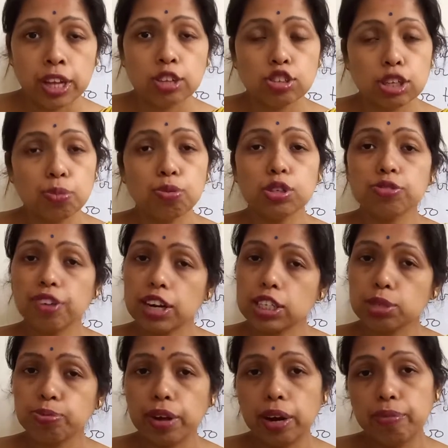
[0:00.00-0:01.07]
Suppose first
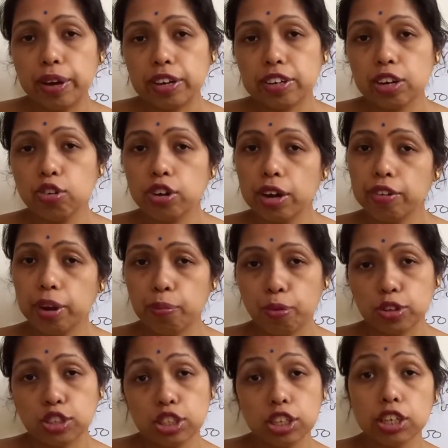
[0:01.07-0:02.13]
material we have
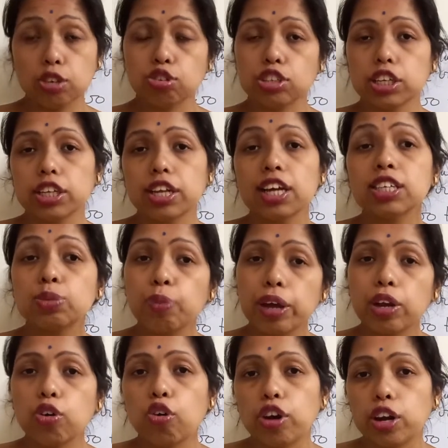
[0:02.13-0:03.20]
deposited using the spin
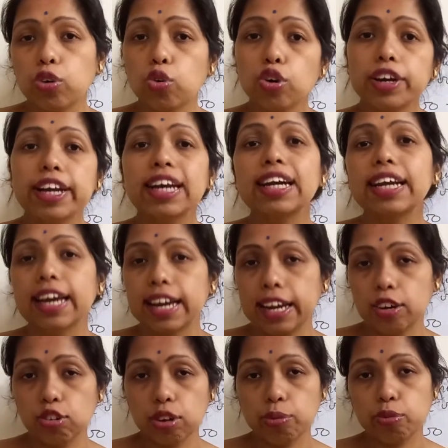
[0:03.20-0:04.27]
coating technique
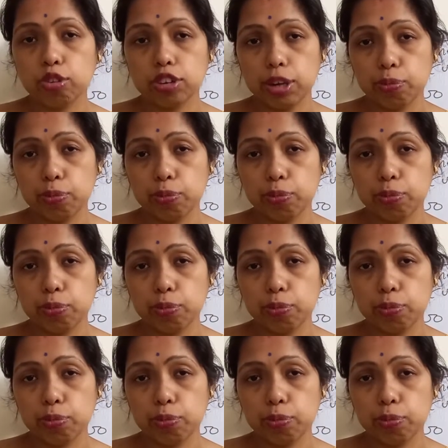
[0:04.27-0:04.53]
you have to